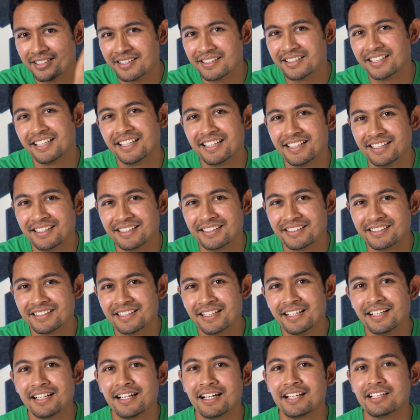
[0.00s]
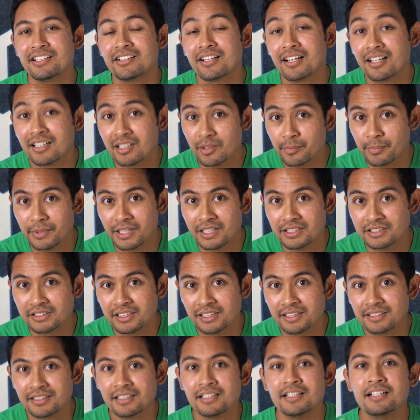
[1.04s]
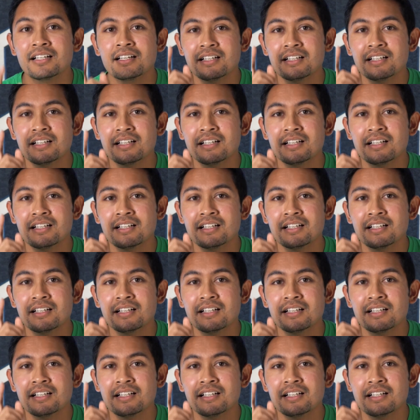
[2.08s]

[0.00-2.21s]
things and you're on a budget,